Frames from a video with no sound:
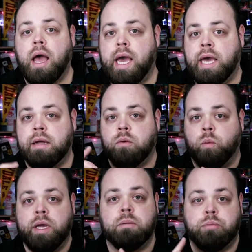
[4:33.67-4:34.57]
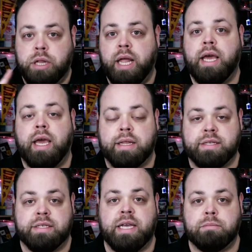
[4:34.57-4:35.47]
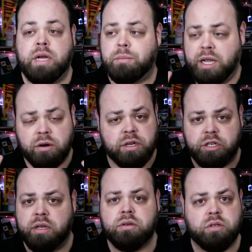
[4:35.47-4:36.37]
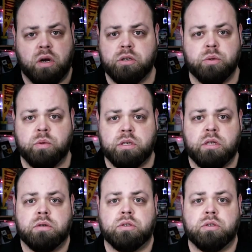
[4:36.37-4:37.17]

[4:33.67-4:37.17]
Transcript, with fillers: and we can play at the same time, hear each other, talk to one another.